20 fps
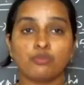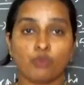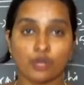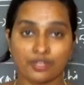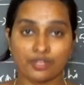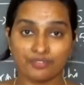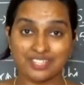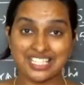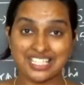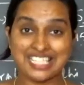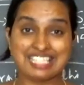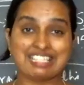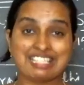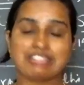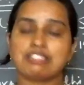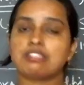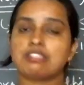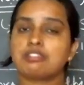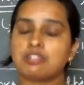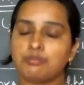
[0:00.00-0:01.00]
whatever they
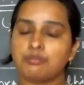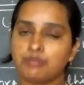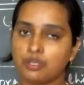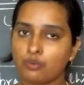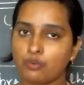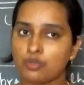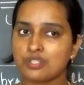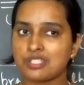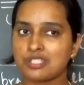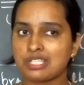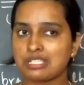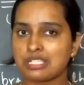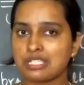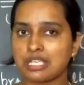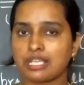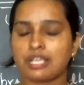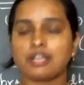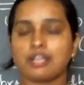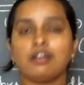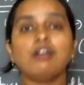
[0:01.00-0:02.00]
suggest him, he was just
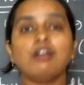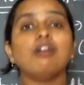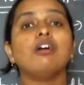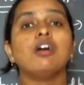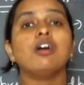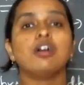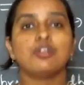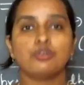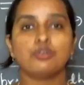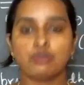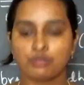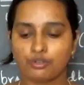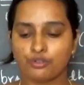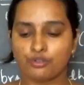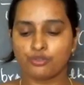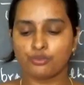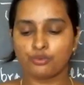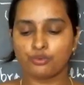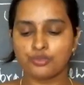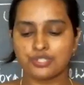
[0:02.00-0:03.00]
taking a note
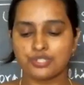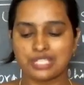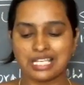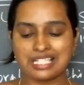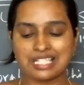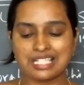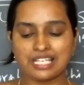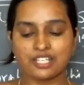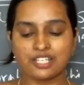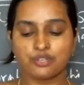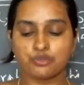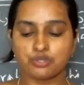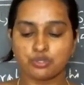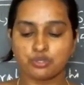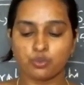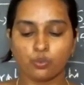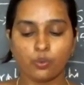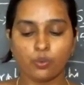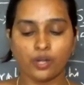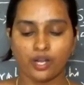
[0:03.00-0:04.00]
on those things and he used
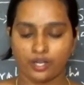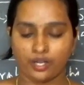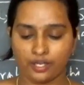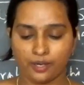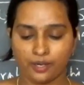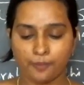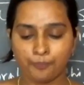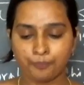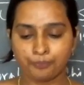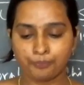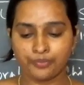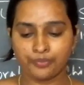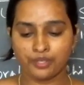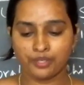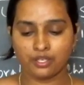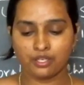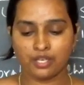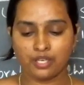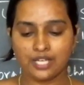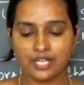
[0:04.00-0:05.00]
to work.
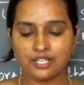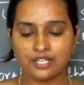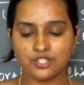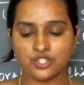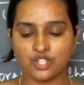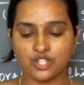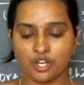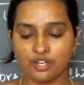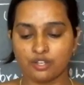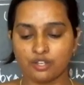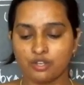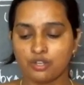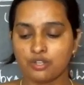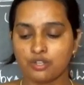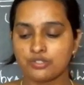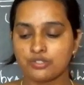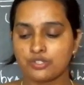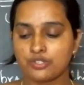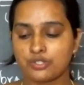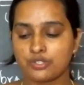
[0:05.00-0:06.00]
Understood?
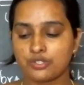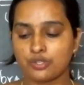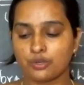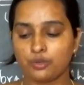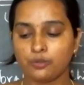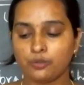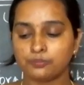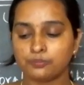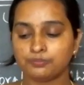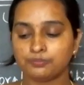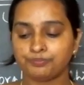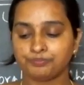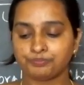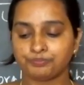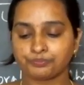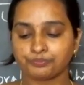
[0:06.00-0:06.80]
So